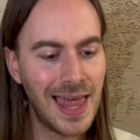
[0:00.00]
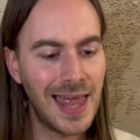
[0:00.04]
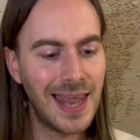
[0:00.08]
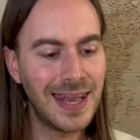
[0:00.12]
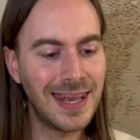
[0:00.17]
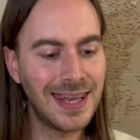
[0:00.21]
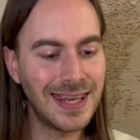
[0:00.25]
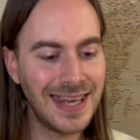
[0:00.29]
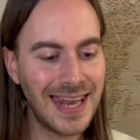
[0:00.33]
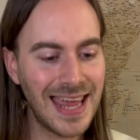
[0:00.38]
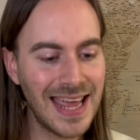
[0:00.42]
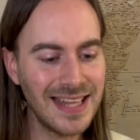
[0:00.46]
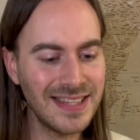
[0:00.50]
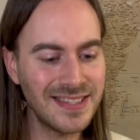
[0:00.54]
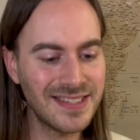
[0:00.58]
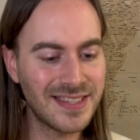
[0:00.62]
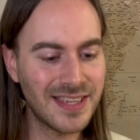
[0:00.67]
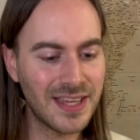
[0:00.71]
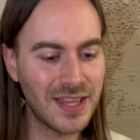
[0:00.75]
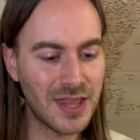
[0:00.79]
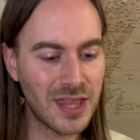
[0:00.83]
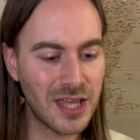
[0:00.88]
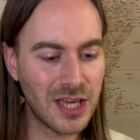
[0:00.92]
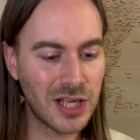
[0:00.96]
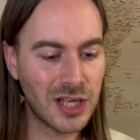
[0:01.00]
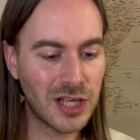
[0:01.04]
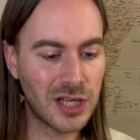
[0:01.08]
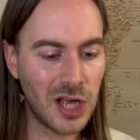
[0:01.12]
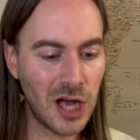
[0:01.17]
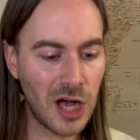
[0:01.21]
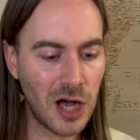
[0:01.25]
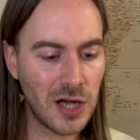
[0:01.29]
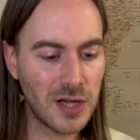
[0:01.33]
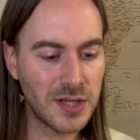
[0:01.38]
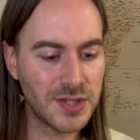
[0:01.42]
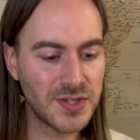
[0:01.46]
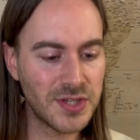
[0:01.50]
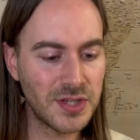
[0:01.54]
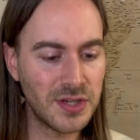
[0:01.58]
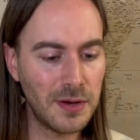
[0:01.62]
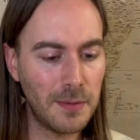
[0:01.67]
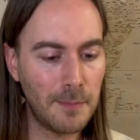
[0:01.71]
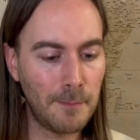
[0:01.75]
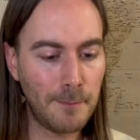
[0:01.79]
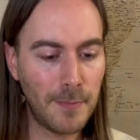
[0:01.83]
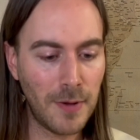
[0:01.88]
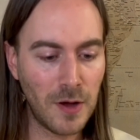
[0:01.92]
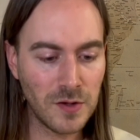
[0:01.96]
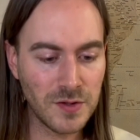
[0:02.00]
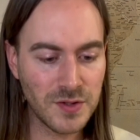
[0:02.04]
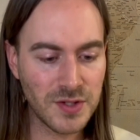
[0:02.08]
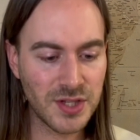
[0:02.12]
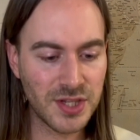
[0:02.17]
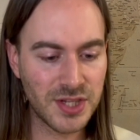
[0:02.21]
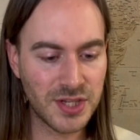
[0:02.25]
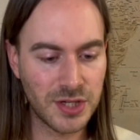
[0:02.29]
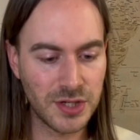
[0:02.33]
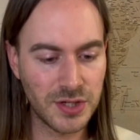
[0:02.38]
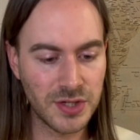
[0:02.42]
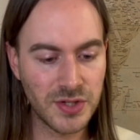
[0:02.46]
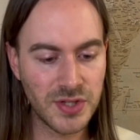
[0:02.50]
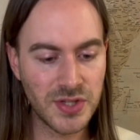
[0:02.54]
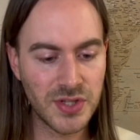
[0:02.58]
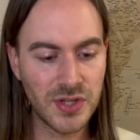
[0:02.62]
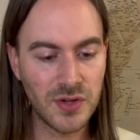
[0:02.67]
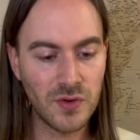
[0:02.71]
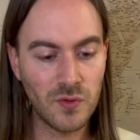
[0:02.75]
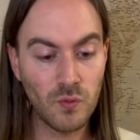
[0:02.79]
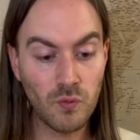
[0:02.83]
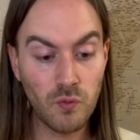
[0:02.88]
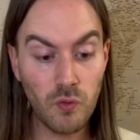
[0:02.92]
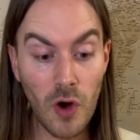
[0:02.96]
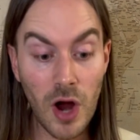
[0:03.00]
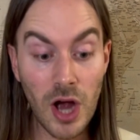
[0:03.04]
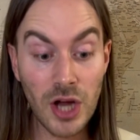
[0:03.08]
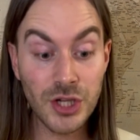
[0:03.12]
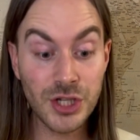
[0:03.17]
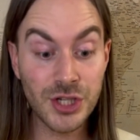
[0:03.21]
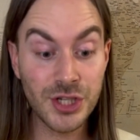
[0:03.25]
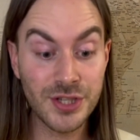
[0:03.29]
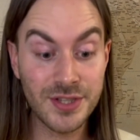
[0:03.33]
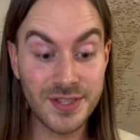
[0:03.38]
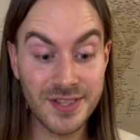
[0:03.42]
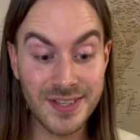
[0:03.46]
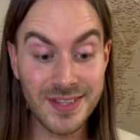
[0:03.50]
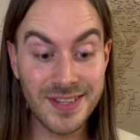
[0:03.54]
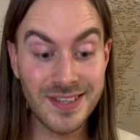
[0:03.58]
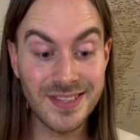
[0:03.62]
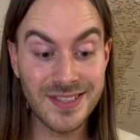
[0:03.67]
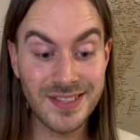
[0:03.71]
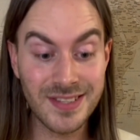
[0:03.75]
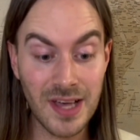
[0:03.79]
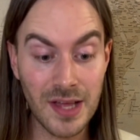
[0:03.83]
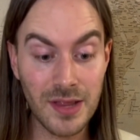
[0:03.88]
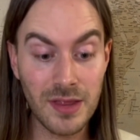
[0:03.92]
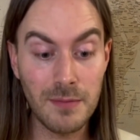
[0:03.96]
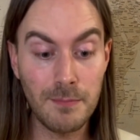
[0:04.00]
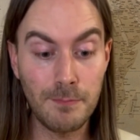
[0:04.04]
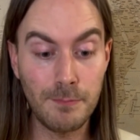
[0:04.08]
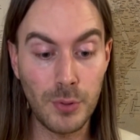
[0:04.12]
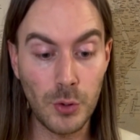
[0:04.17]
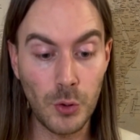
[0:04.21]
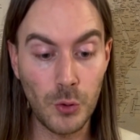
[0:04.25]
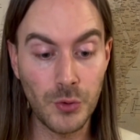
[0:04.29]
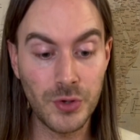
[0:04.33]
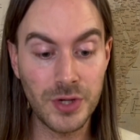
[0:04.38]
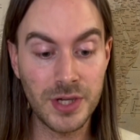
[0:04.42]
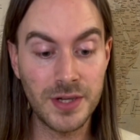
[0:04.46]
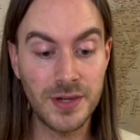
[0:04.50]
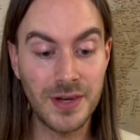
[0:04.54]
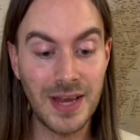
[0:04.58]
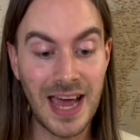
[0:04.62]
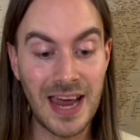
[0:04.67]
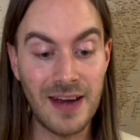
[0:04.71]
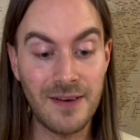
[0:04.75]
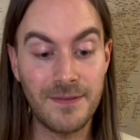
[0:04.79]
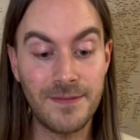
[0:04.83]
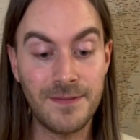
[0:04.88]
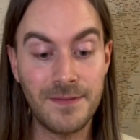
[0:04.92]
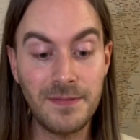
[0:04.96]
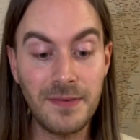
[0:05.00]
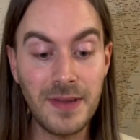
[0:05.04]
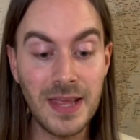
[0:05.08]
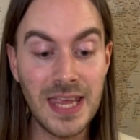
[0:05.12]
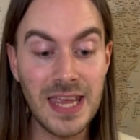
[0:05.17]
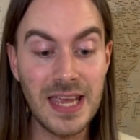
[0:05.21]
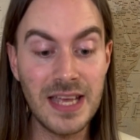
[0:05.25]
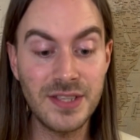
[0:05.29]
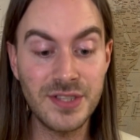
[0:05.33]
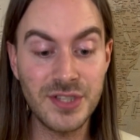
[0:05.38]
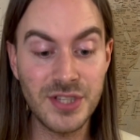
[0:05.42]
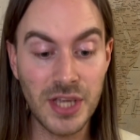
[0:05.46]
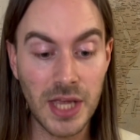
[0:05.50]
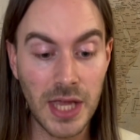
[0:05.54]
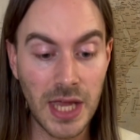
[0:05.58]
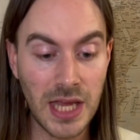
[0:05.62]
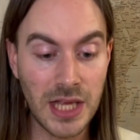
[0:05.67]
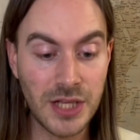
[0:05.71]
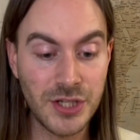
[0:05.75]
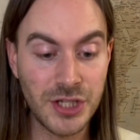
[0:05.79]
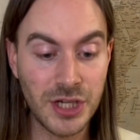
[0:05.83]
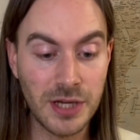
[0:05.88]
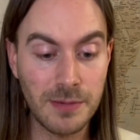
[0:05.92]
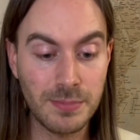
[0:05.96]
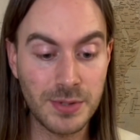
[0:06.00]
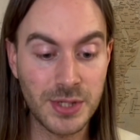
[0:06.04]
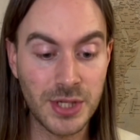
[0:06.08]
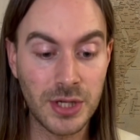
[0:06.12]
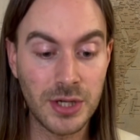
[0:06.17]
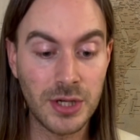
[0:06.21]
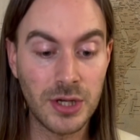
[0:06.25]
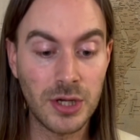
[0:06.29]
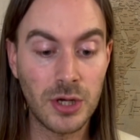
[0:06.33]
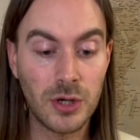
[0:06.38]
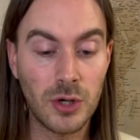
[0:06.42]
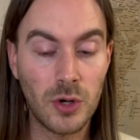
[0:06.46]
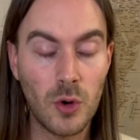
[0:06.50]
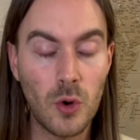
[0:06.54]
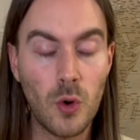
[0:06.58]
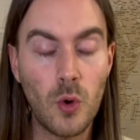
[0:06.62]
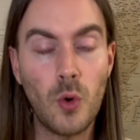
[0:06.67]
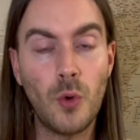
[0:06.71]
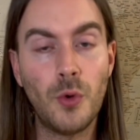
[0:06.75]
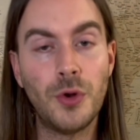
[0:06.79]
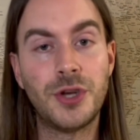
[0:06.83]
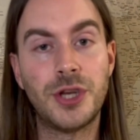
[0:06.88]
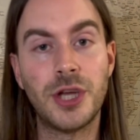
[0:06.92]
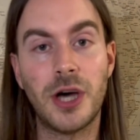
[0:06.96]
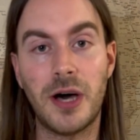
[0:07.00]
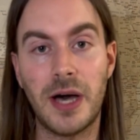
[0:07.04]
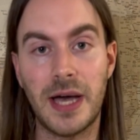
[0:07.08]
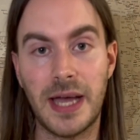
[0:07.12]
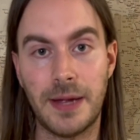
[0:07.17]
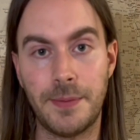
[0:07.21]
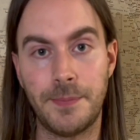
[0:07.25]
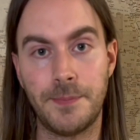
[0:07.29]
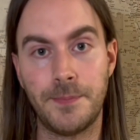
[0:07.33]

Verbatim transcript: Let the Gazan monsters rush to the southern border and flee into Egypt or die.